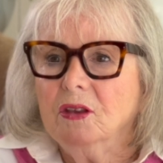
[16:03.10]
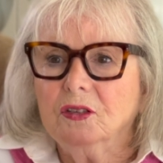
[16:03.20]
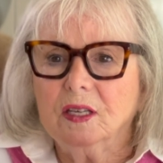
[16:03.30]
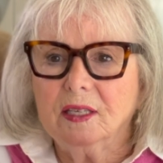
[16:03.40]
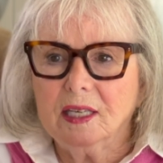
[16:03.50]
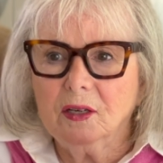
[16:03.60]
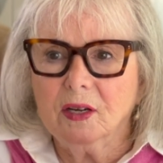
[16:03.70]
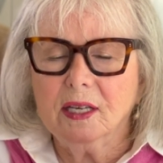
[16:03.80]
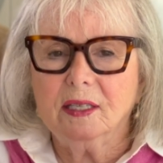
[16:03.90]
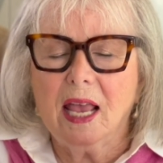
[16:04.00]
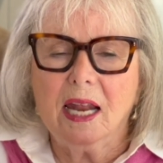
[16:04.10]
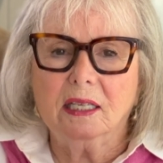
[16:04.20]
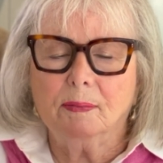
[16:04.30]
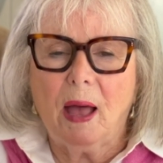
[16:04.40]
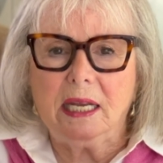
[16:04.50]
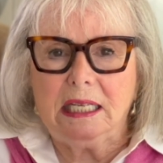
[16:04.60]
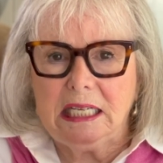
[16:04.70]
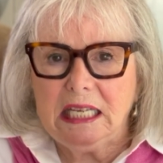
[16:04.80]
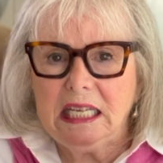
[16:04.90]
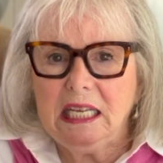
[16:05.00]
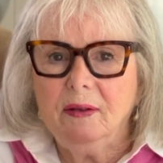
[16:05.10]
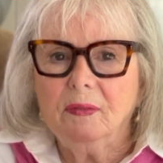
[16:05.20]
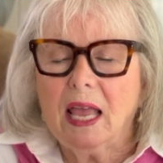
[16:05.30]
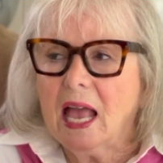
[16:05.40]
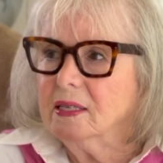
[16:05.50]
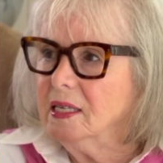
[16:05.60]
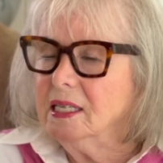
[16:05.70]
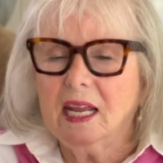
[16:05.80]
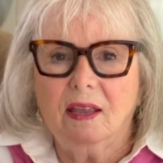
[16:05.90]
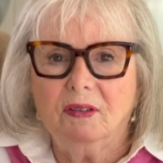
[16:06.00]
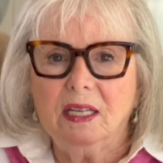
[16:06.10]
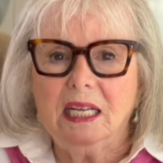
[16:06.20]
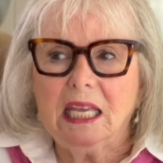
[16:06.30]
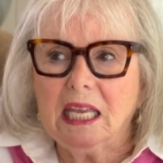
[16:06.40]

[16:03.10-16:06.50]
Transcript: there's a series, and it's by D as in David,